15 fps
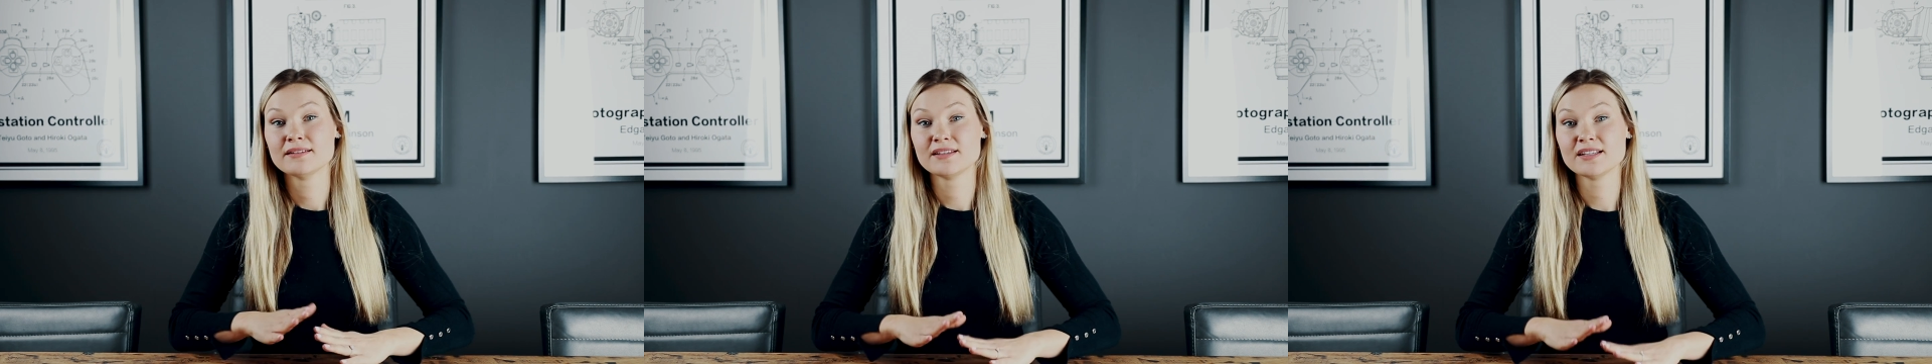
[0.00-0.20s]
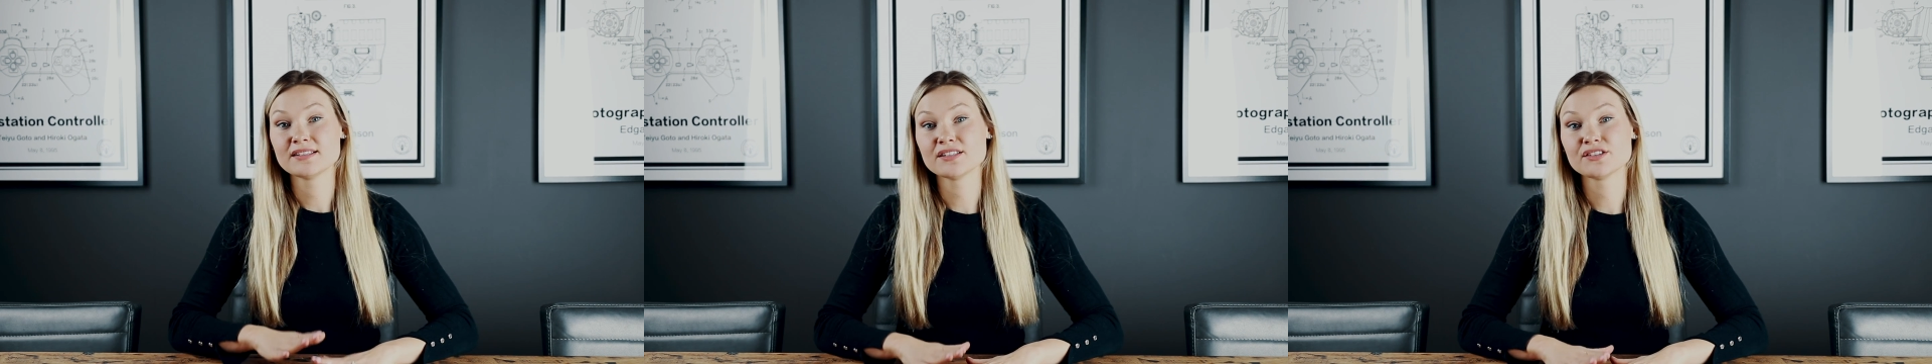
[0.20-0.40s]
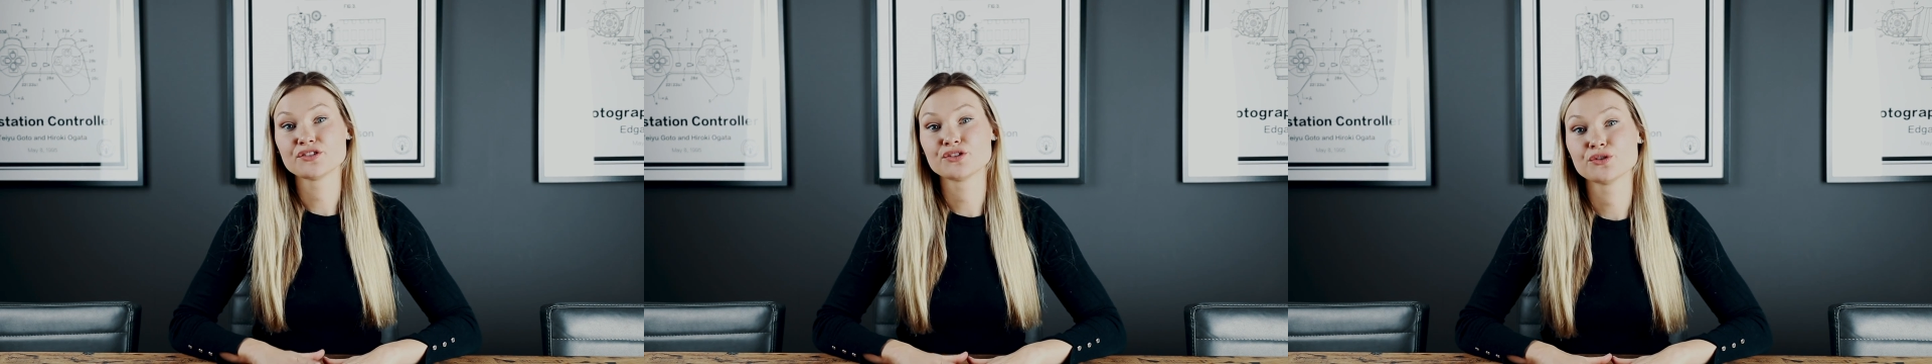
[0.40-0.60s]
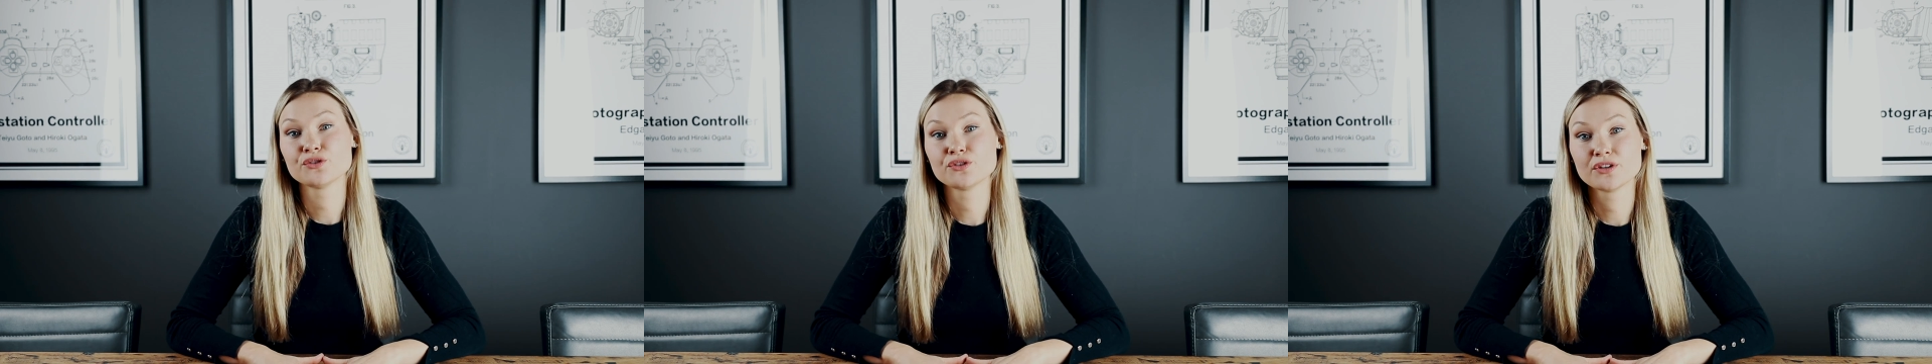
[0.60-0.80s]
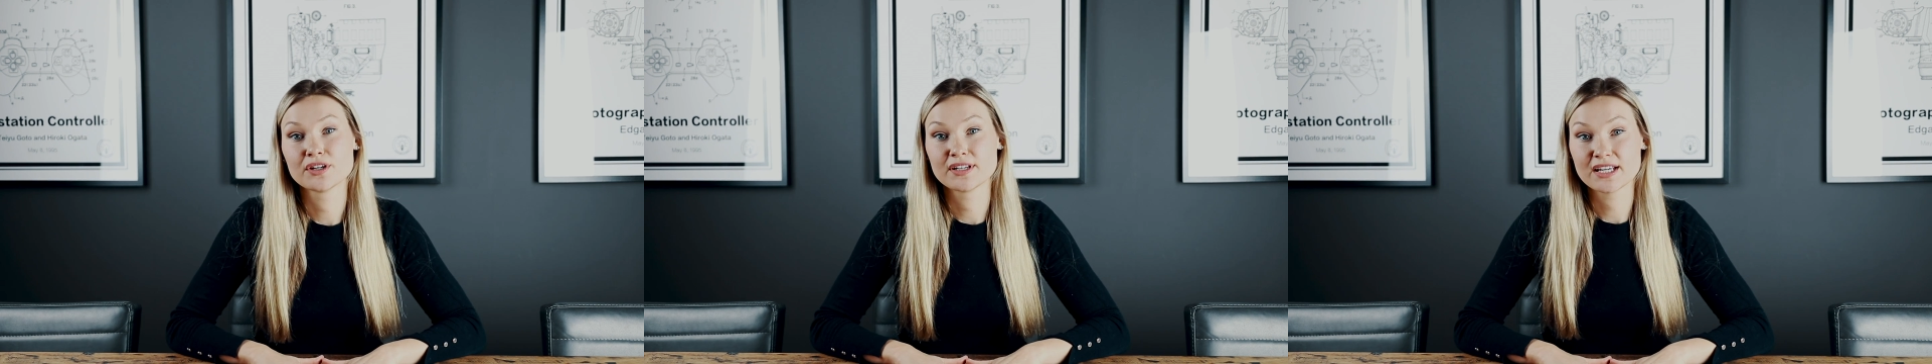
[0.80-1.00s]
This is due
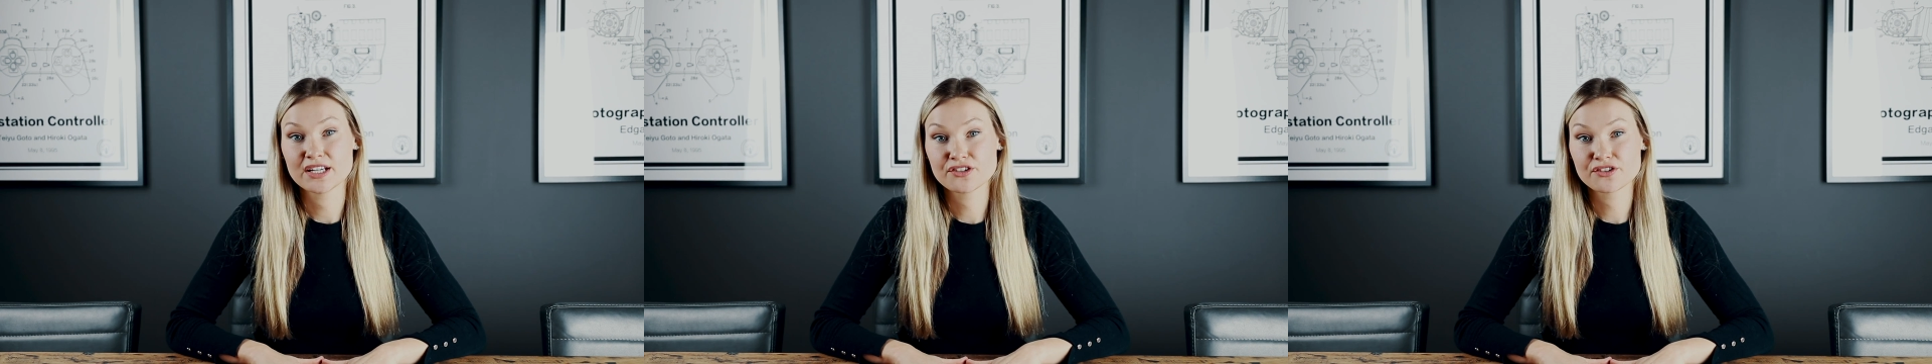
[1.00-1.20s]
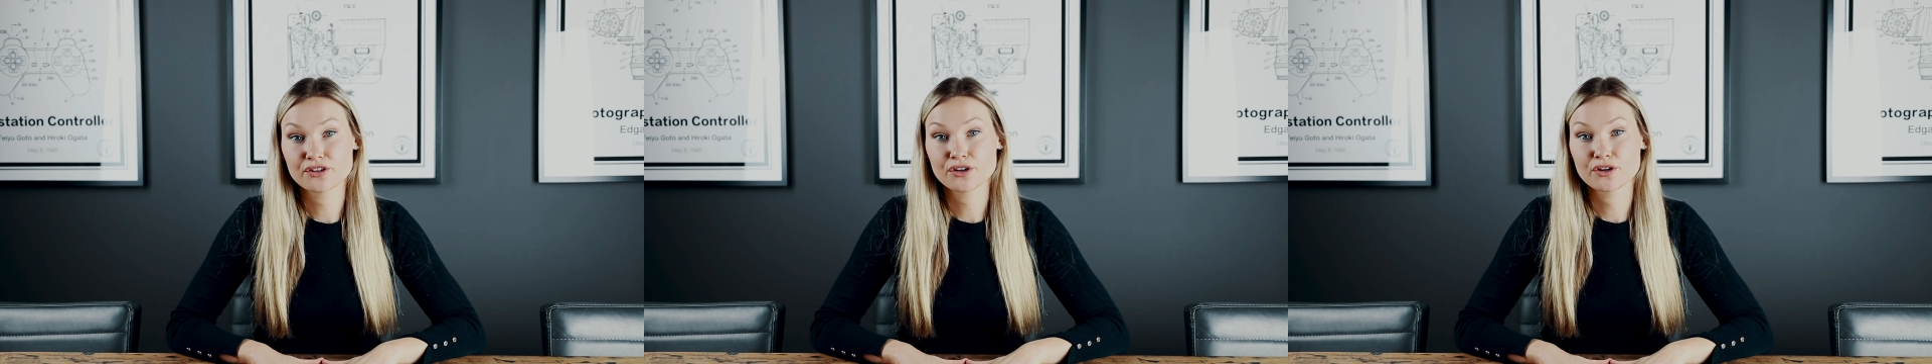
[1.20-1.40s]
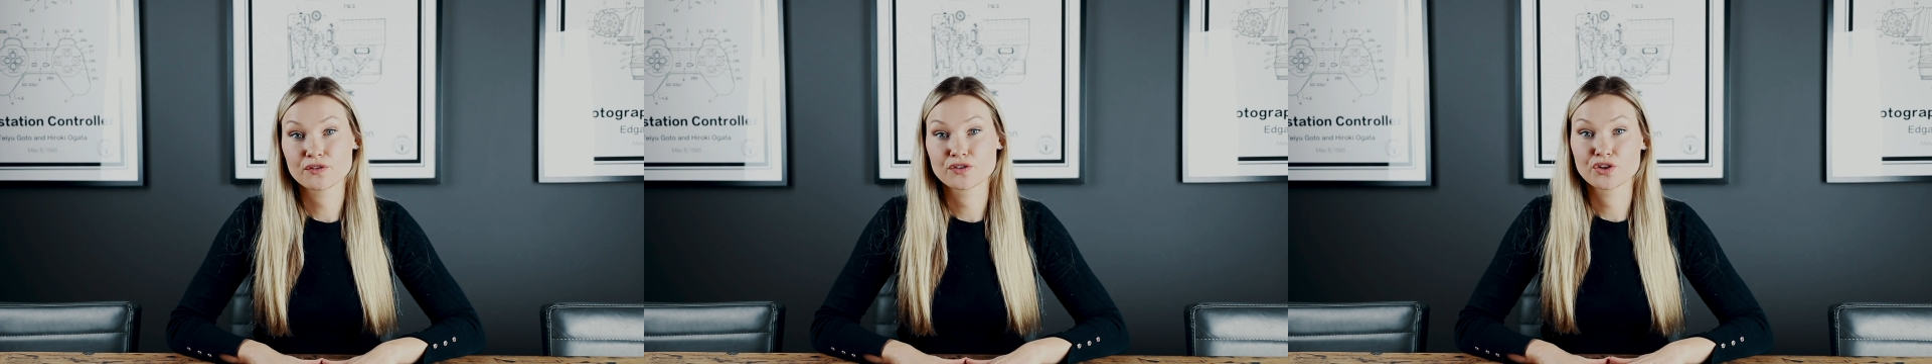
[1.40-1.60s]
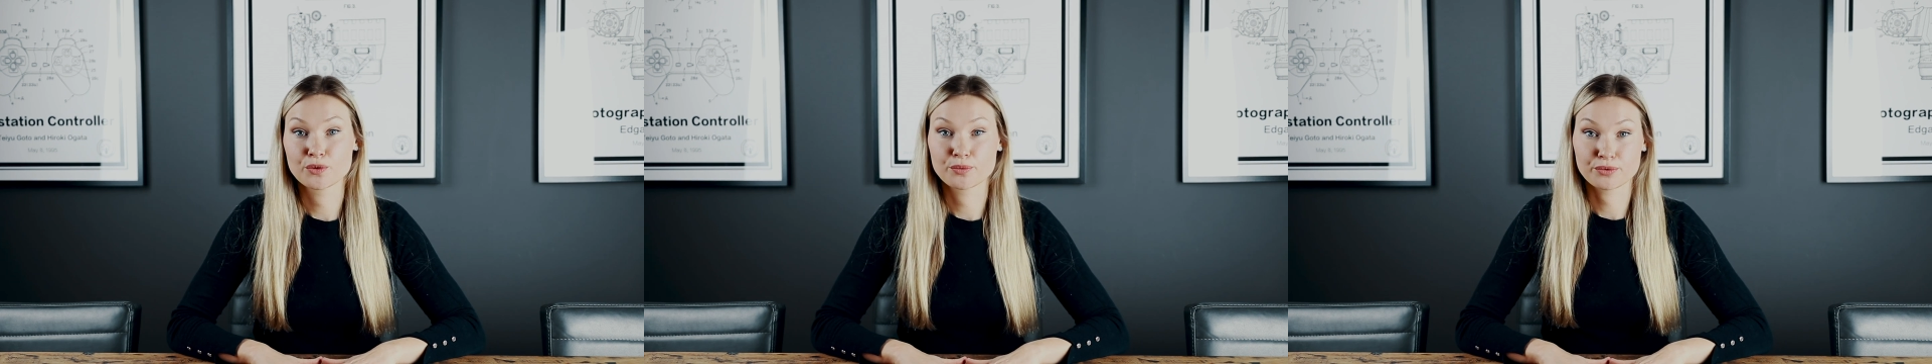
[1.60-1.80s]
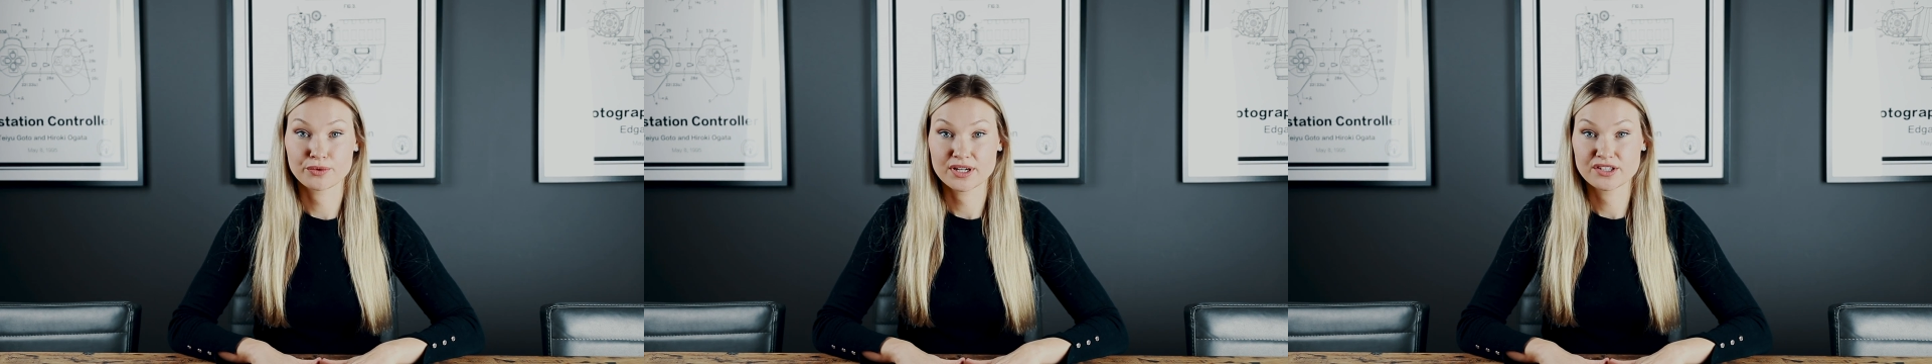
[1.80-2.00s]
to the nature of the
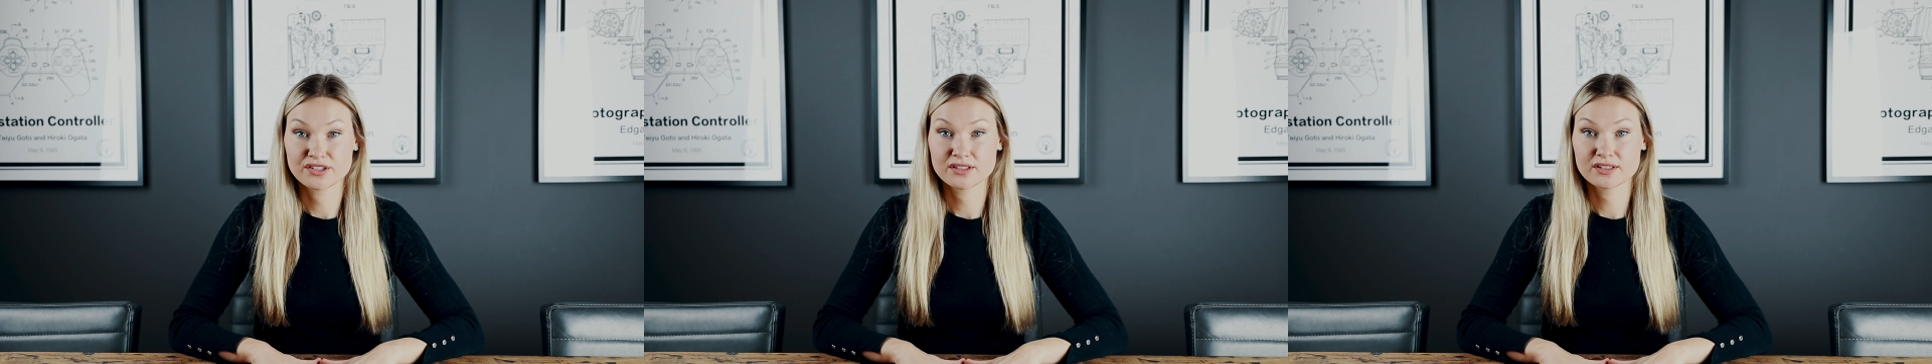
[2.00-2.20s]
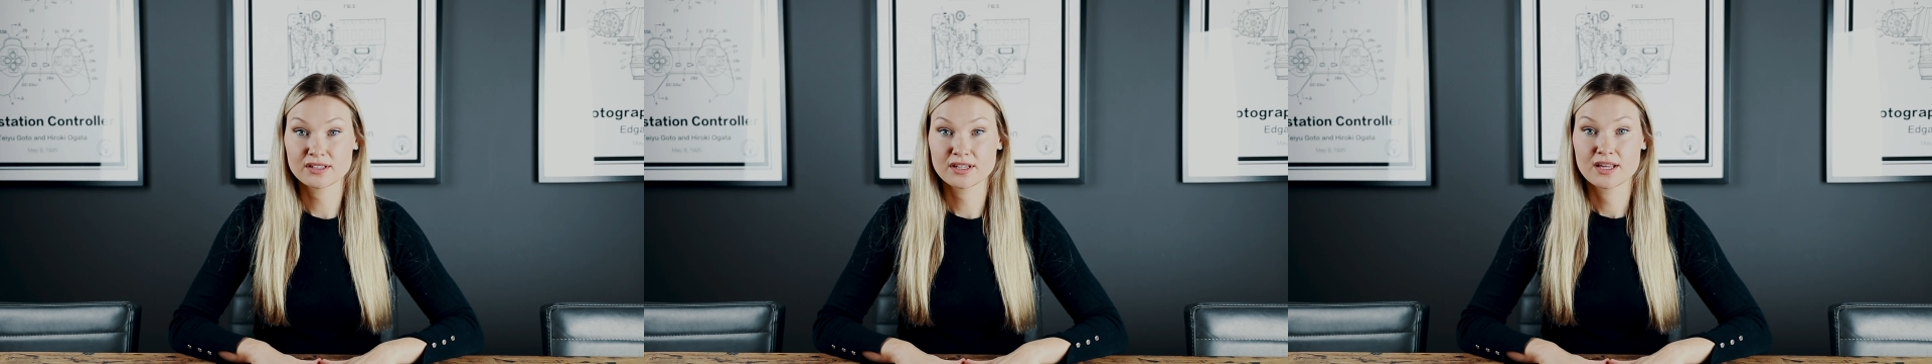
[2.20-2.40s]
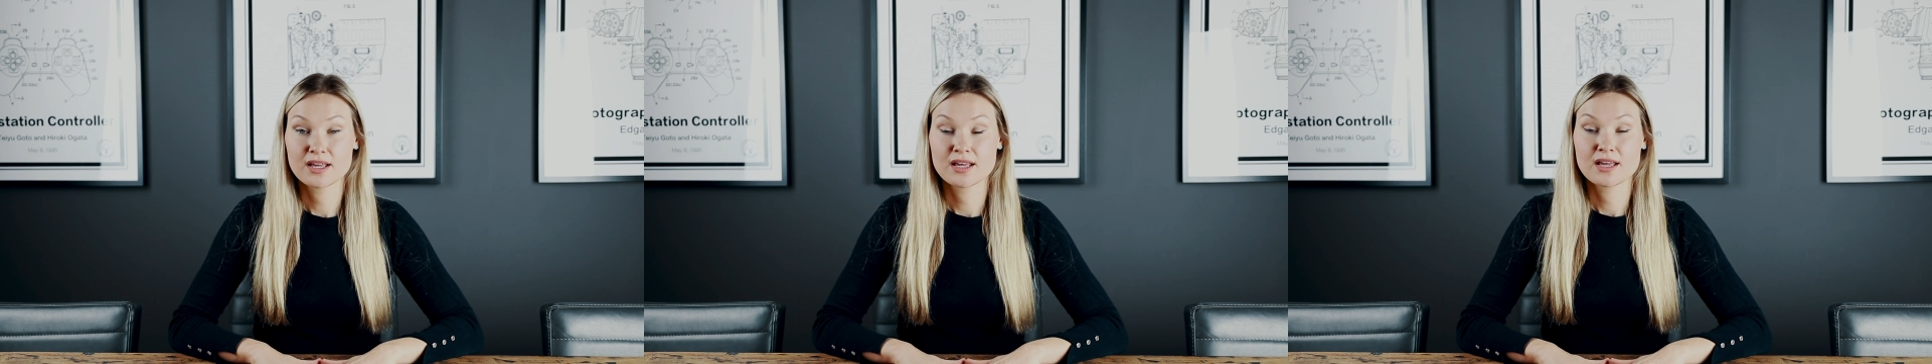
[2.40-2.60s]
operation,